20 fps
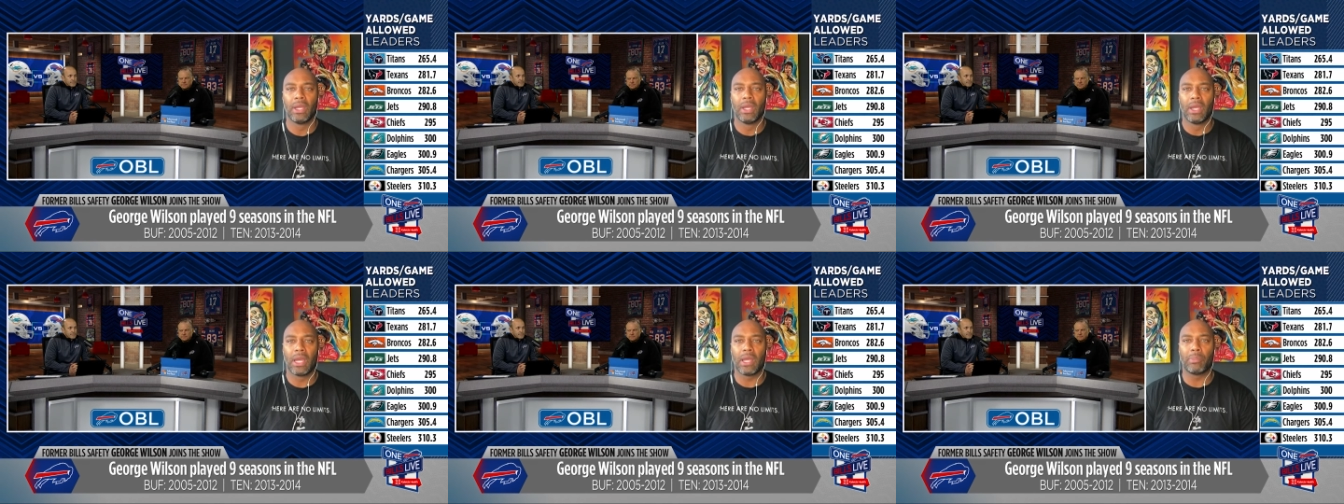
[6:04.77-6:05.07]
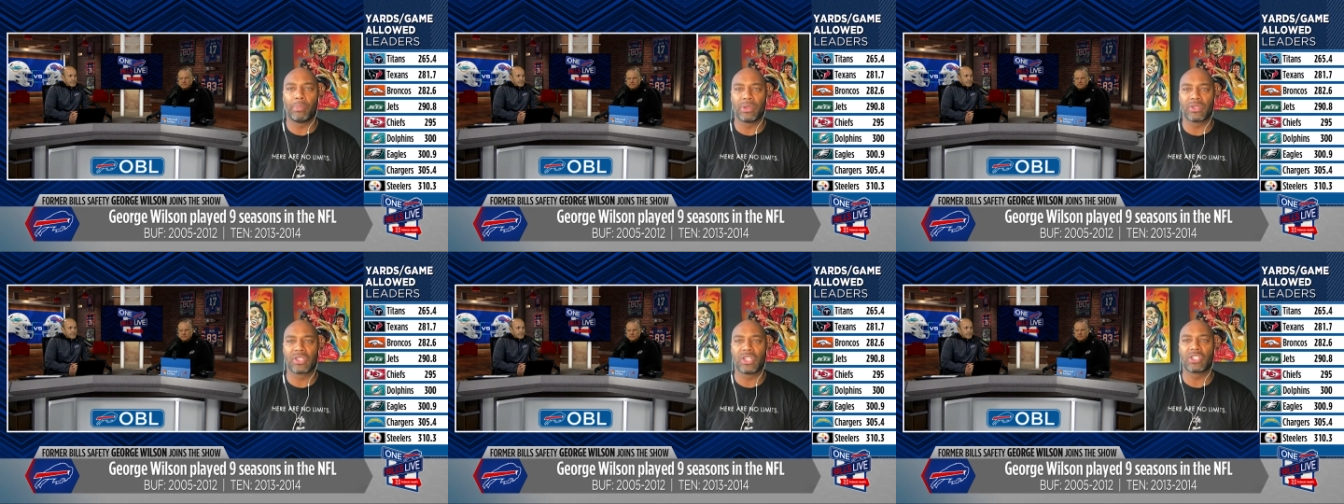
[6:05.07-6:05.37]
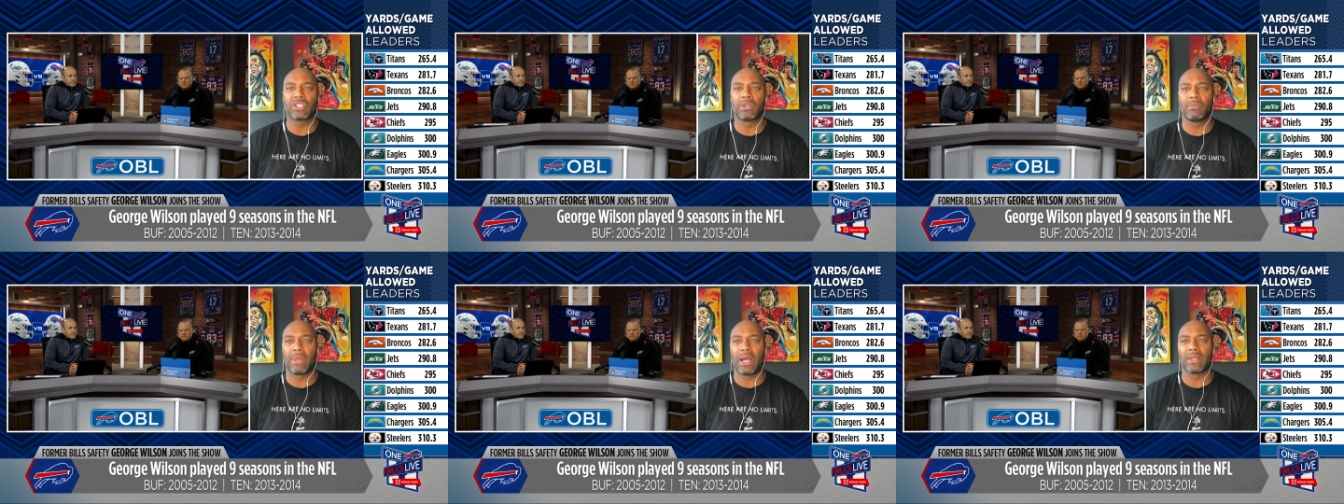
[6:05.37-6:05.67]
and
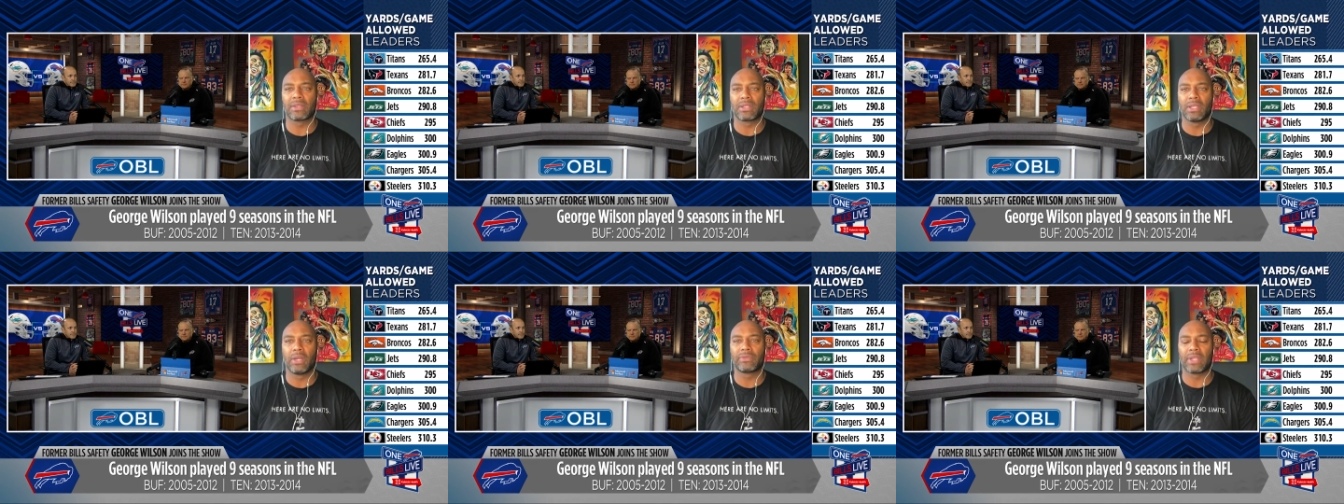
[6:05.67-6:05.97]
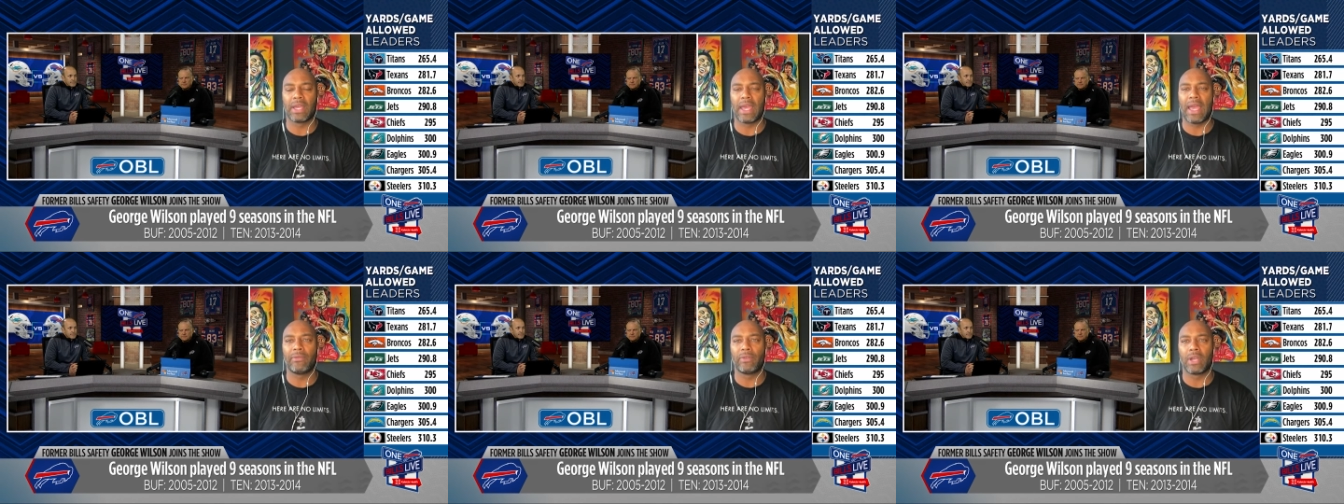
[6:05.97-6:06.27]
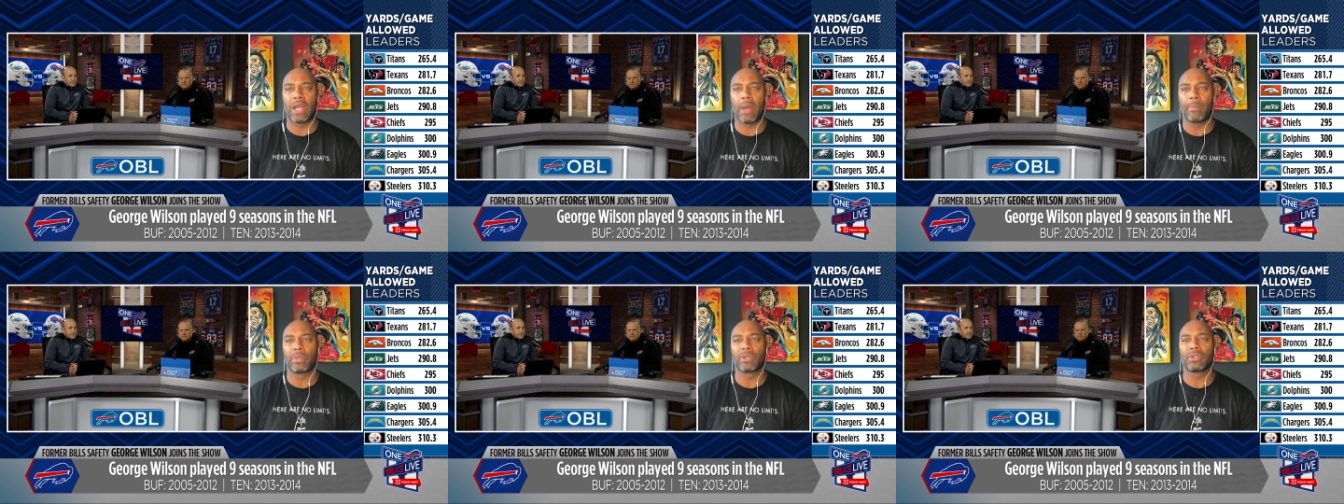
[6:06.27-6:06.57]
position myself to have
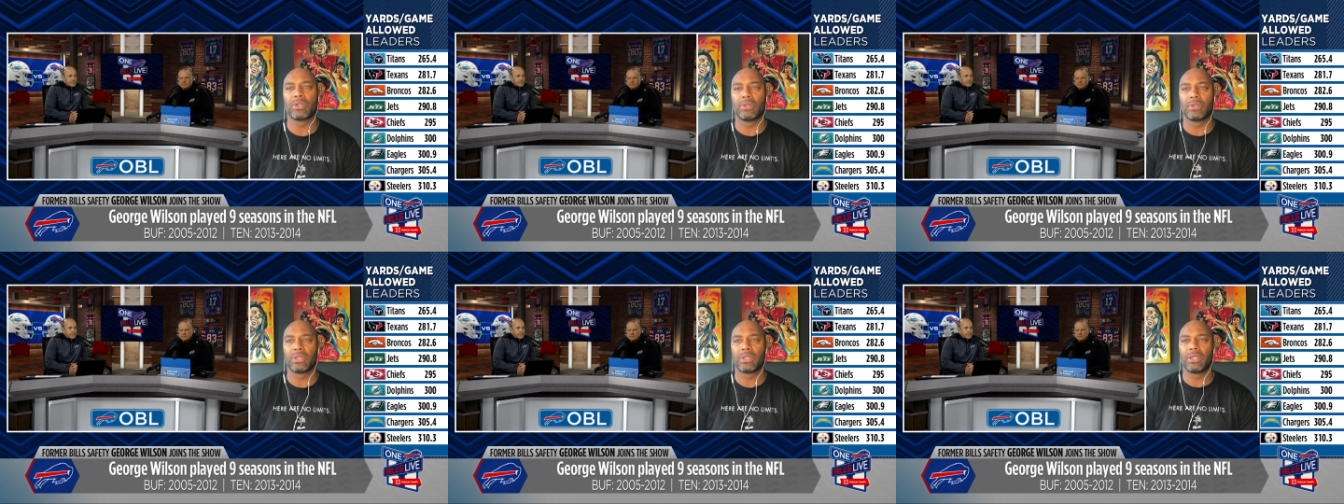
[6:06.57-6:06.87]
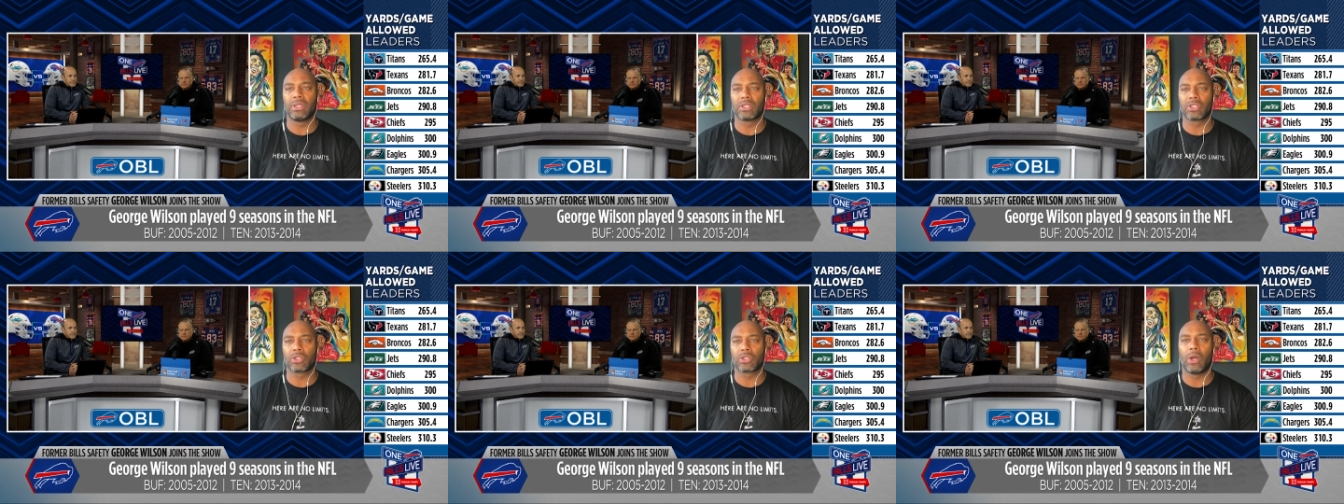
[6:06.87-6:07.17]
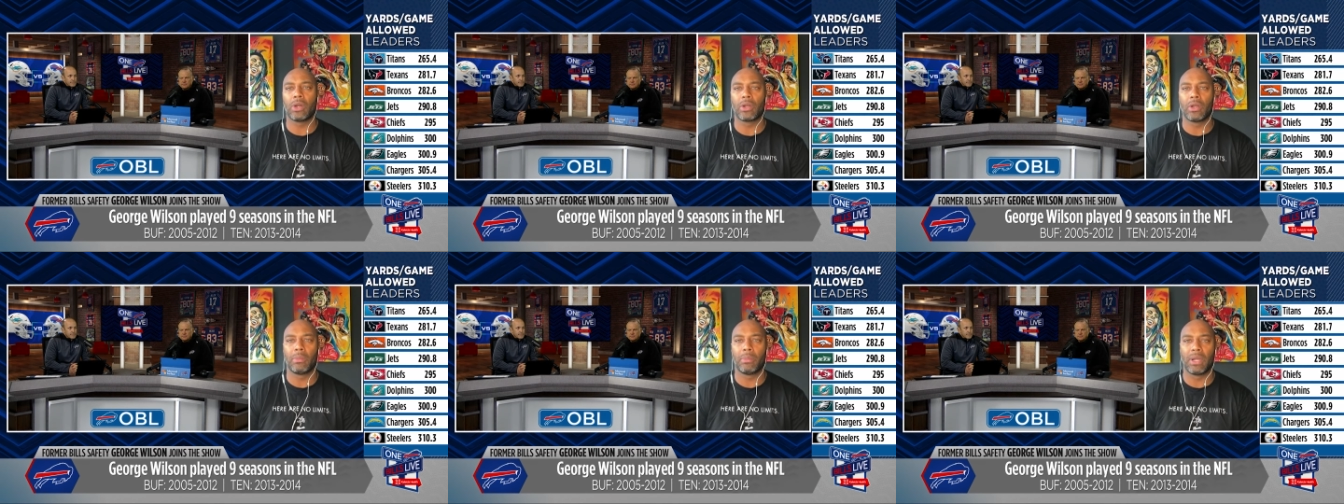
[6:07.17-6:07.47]
an opportunity to
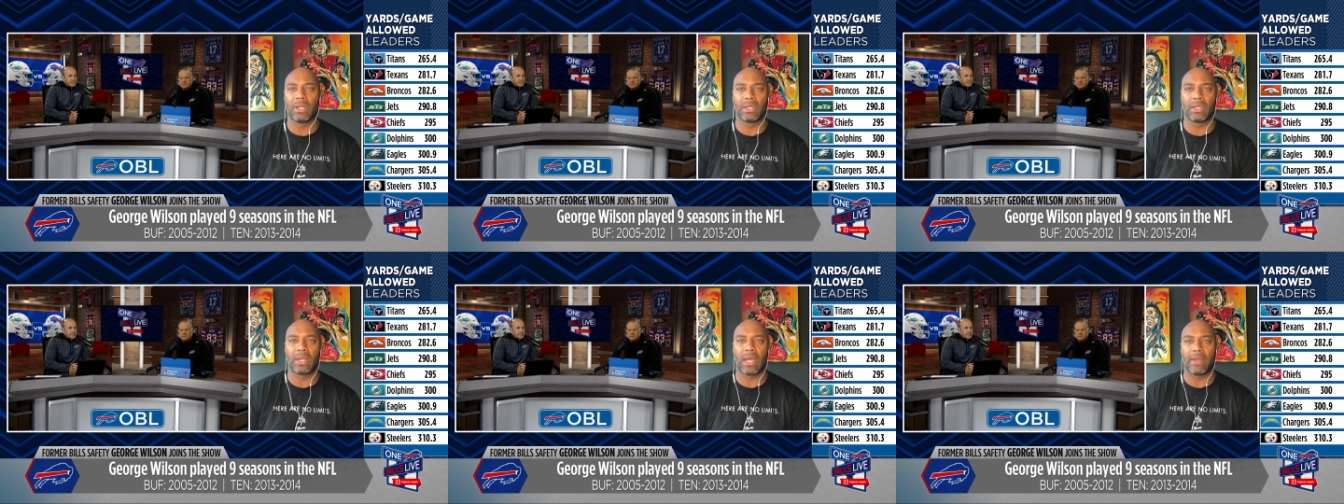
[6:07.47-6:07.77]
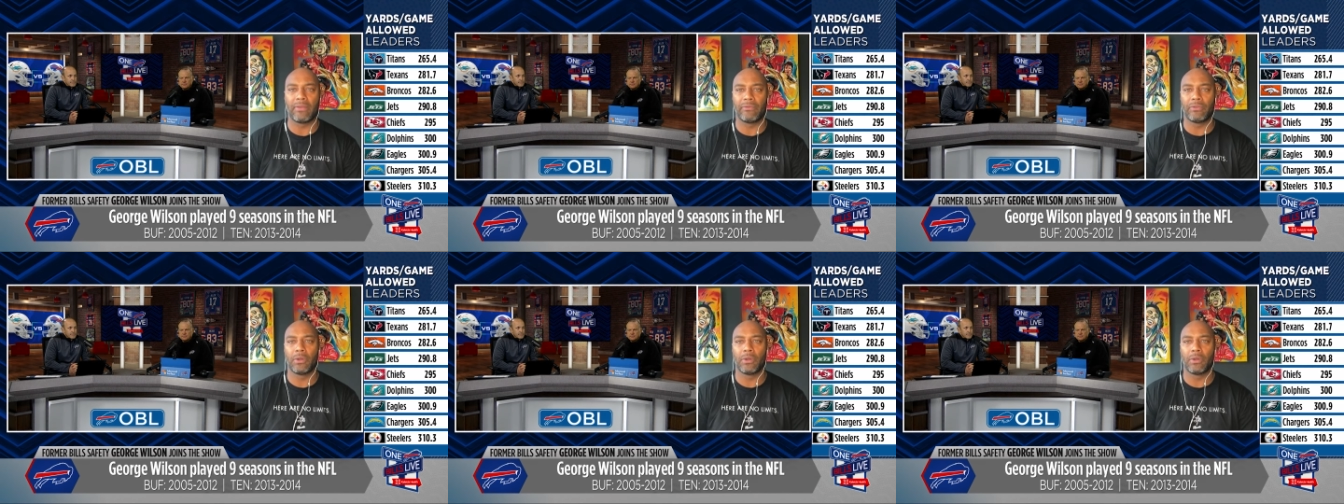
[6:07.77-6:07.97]
start on Monday Night